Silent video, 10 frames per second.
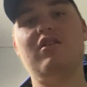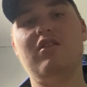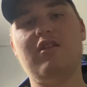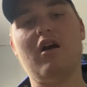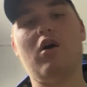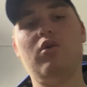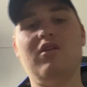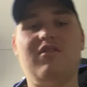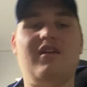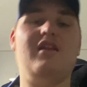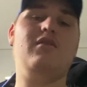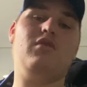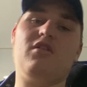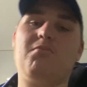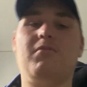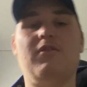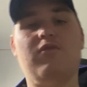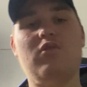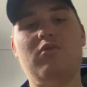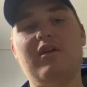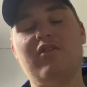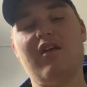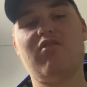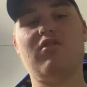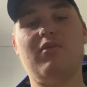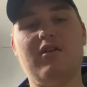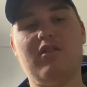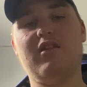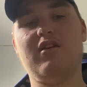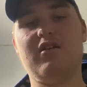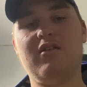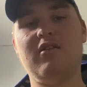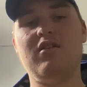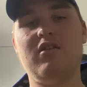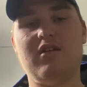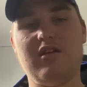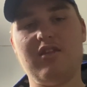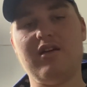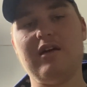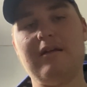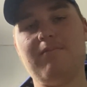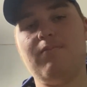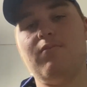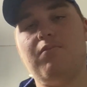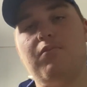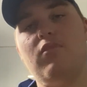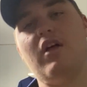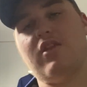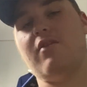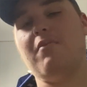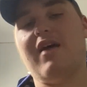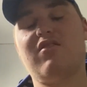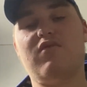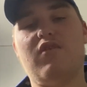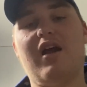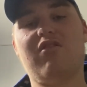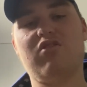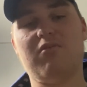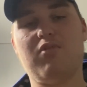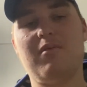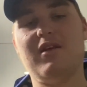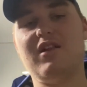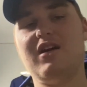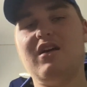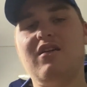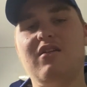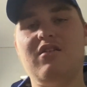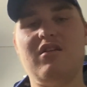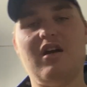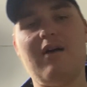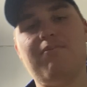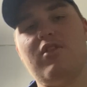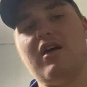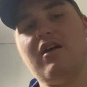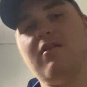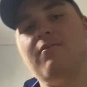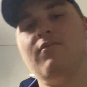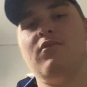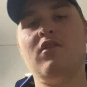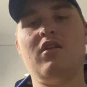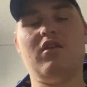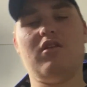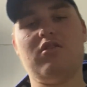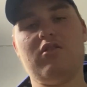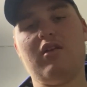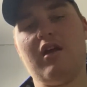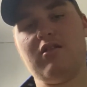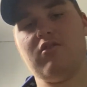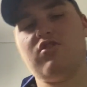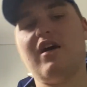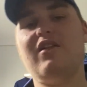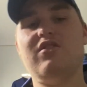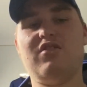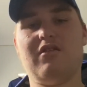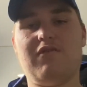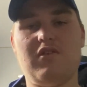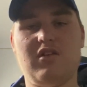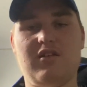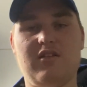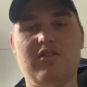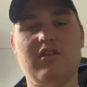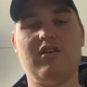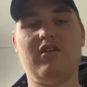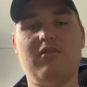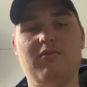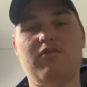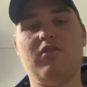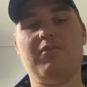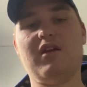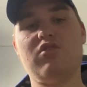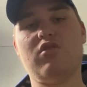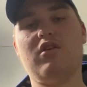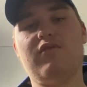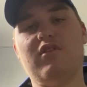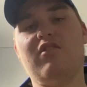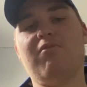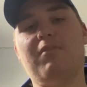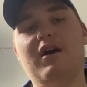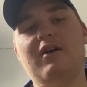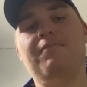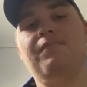the old Ndidi was before, when Leicester were in the the massive ranks of the Premier League, up there and challenging for the big trophies. But